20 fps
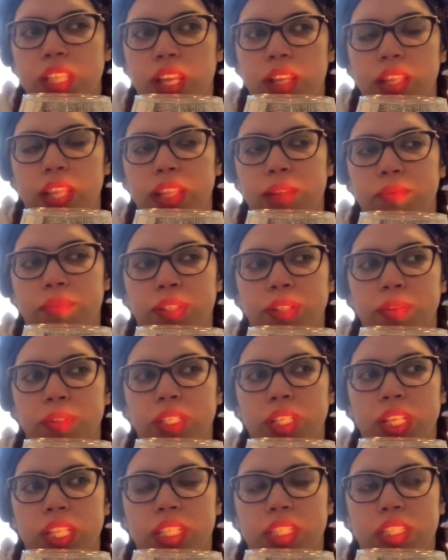I am
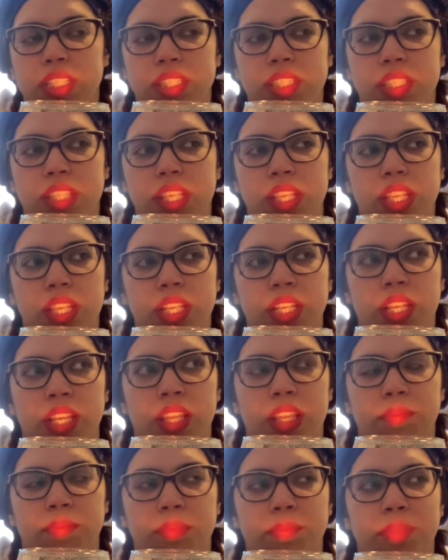hearing like this thing.
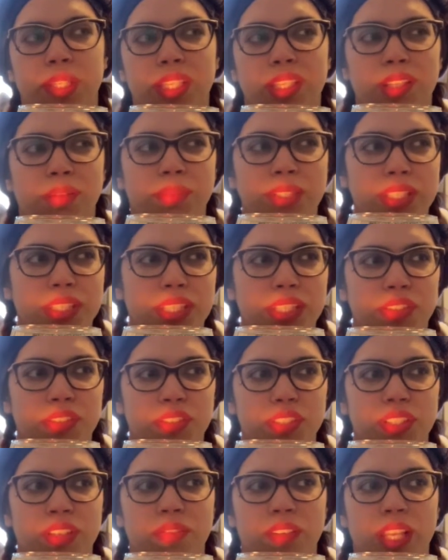I'm picking up this
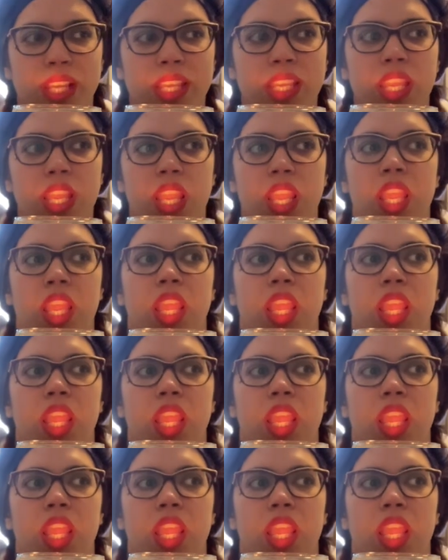energy of like,